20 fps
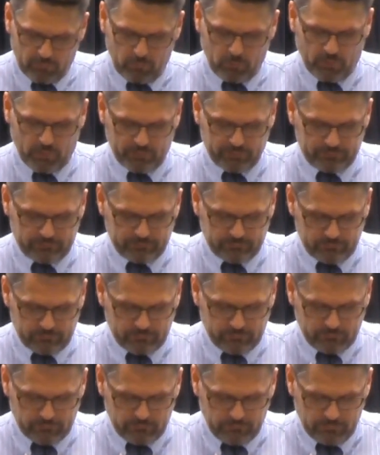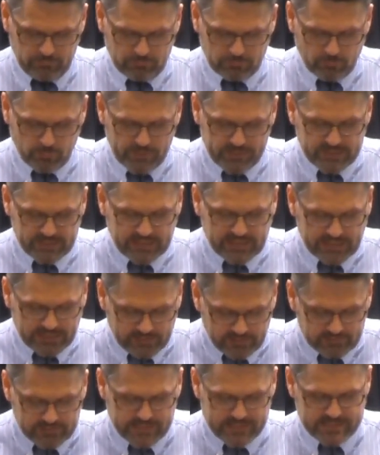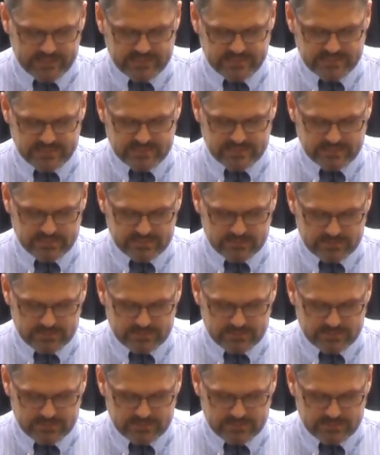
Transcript: Lord. We declare this.